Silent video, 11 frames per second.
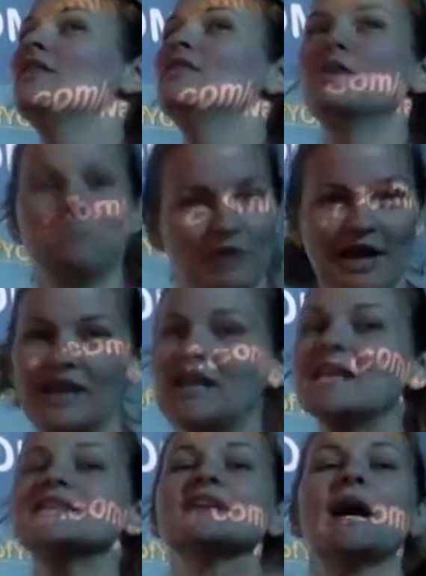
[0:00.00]
the brain
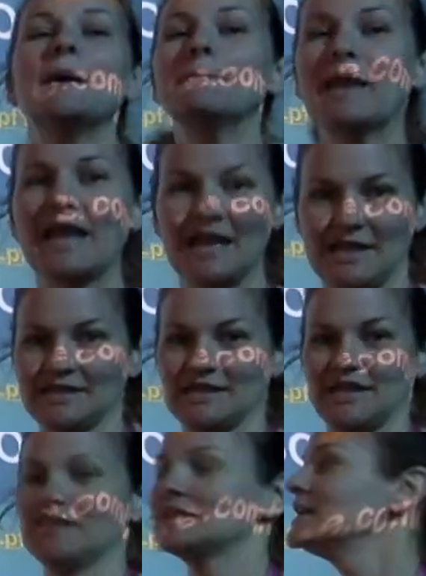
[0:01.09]
is amazing.